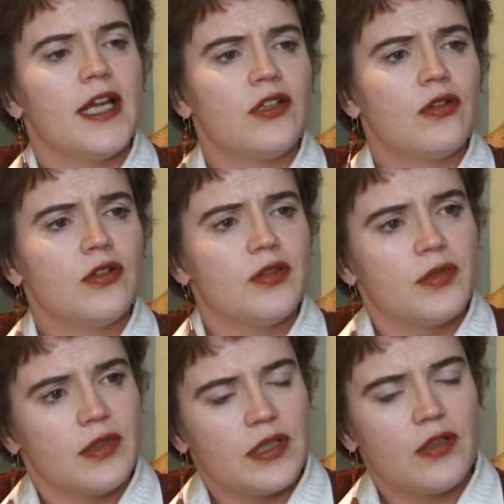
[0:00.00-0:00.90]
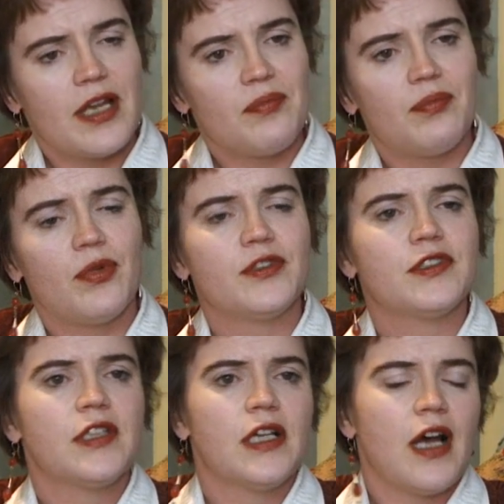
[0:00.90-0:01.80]
And you can
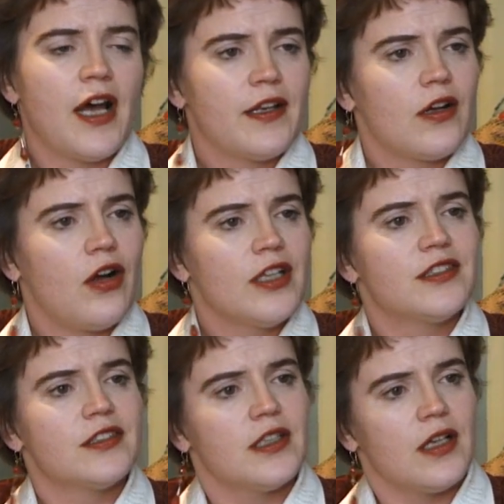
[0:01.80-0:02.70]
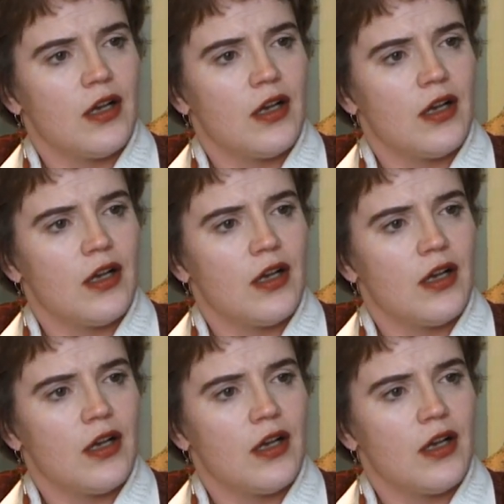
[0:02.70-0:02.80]
put other coins